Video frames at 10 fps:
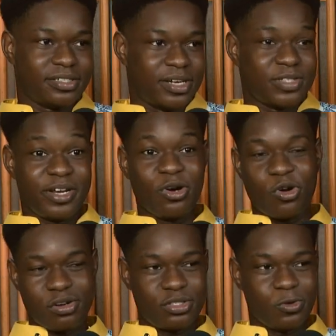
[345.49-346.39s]
So that's why the
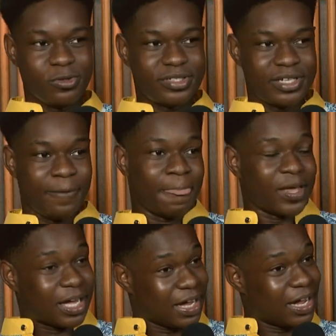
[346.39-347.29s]
chorus goes,
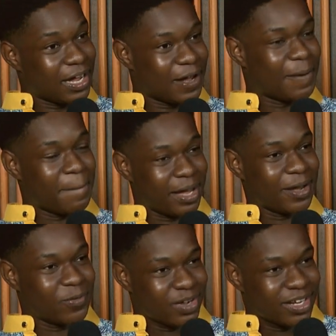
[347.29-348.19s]
"Come my
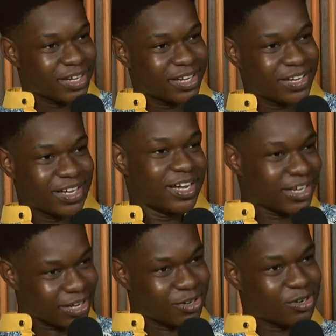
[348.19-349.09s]
way,
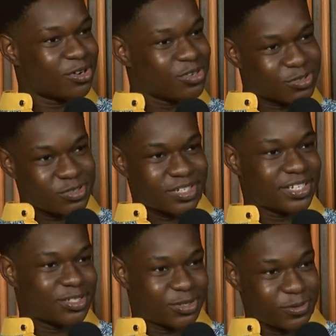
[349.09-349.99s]
girl, don't do
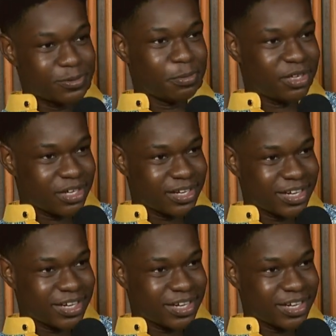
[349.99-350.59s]
this to me.